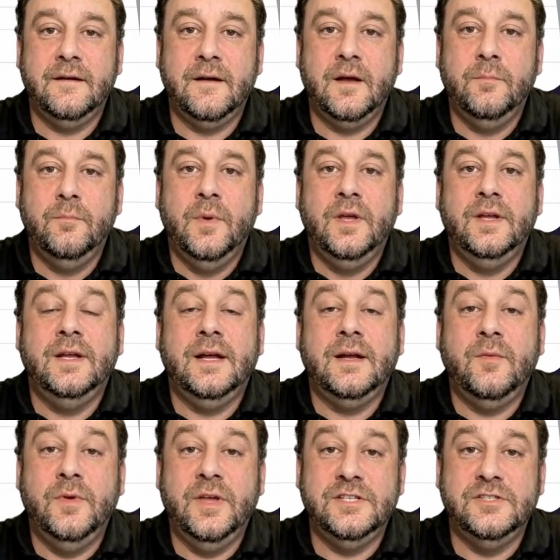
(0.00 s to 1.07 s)
a
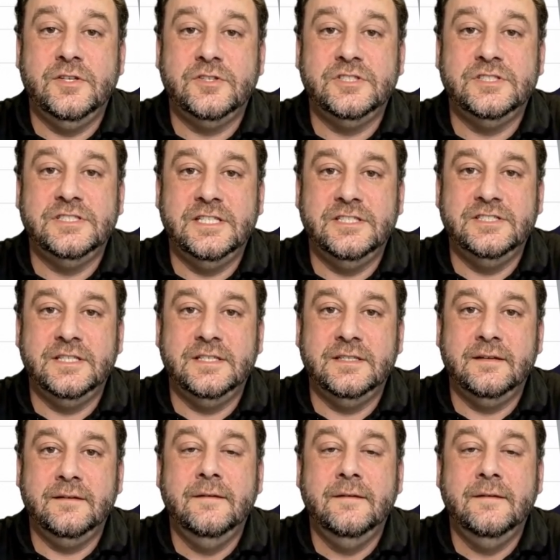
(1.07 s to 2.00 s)
marketing research assistant.